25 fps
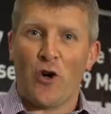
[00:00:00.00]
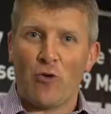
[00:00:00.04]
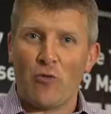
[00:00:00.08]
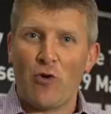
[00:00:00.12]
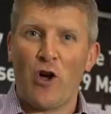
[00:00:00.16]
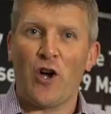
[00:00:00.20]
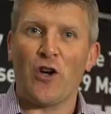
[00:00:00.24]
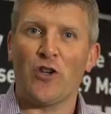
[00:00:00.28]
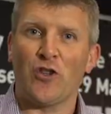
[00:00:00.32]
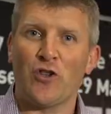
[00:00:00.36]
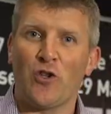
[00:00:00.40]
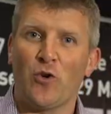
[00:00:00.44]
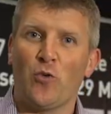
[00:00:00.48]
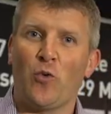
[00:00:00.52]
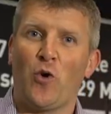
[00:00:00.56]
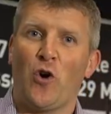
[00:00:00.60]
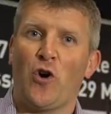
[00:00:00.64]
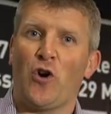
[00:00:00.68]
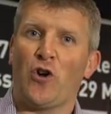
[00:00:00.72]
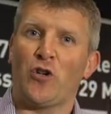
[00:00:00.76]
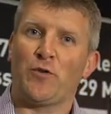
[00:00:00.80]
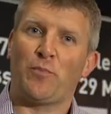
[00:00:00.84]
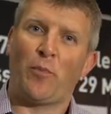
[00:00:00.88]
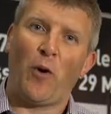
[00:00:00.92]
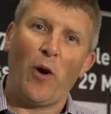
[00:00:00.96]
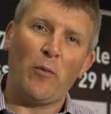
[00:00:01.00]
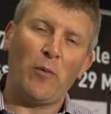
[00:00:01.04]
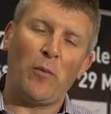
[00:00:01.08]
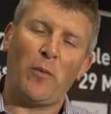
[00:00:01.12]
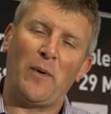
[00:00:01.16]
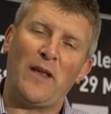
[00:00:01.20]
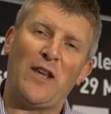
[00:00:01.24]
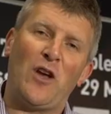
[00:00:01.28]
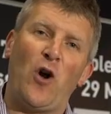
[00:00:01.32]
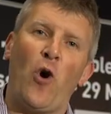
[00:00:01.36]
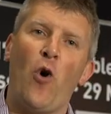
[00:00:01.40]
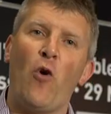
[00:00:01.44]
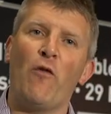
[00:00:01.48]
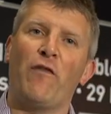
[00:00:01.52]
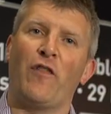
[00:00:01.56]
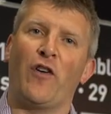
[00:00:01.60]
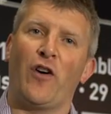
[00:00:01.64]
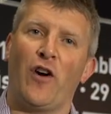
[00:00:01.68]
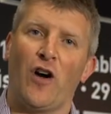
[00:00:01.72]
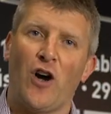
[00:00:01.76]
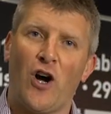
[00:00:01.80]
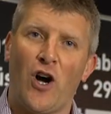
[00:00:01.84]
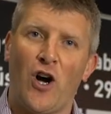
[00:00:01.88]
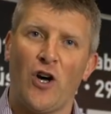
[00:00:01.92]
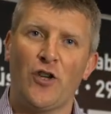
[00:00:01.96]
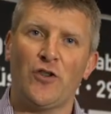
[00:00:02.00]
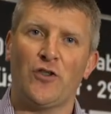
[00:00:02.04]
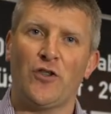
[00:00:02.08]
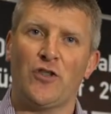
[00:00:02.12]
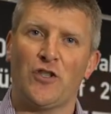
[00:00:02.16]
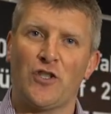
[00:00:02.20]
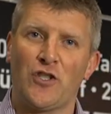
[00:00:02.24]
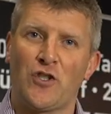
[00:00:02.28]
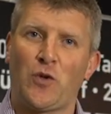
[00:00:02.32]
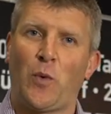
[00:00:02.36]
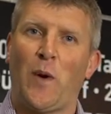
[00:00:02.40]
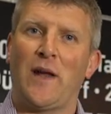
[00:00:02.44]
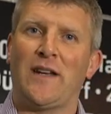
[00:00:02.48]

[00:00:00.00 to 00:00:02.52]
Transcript: around the world, probably over 120